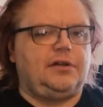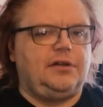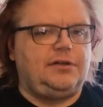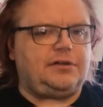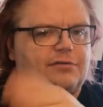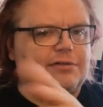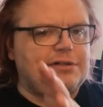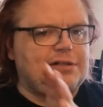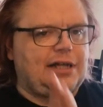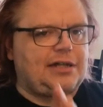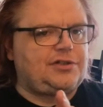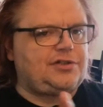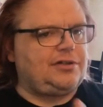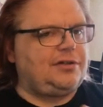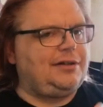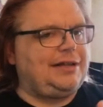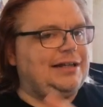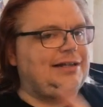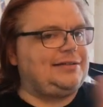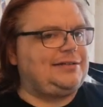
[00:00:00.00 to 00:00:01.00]
there is that,
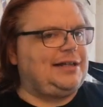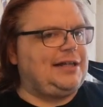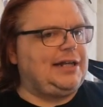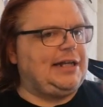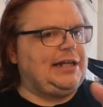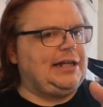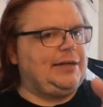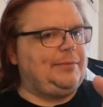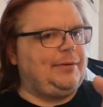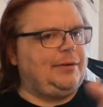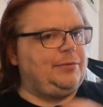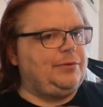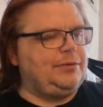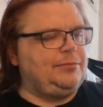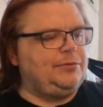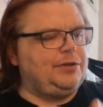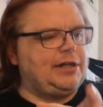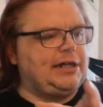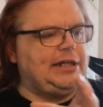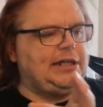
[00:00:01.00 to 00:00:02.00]
like I said earlier about with the
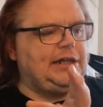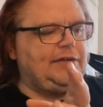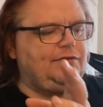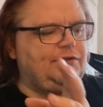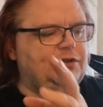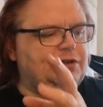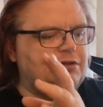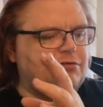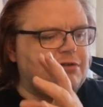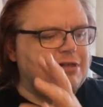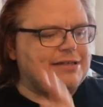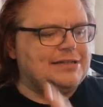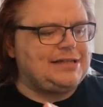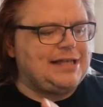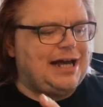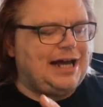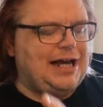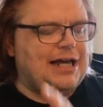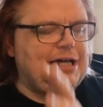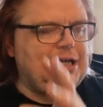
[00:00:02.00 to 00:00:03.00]
money, there is
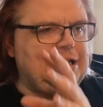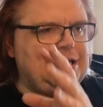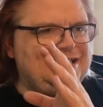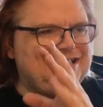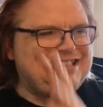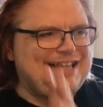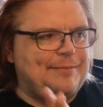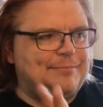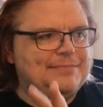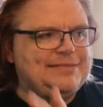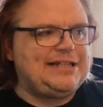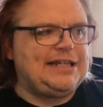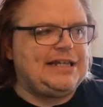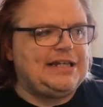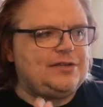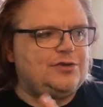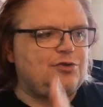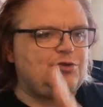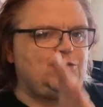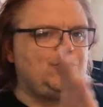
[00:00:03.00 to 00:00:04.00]
that
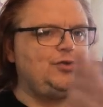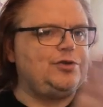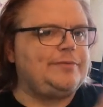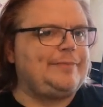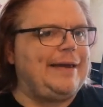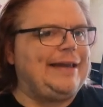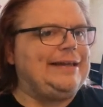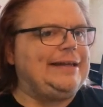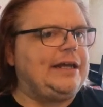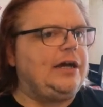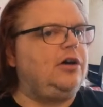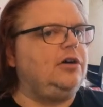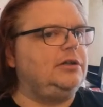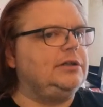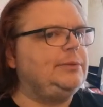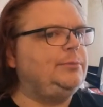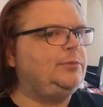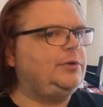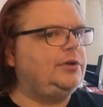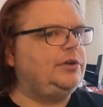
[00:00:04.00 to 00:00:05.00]
temptation to spend it all
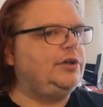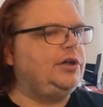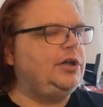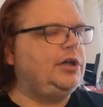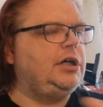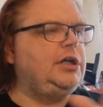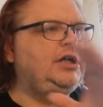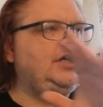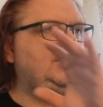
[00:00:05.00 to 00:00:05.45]
in one go.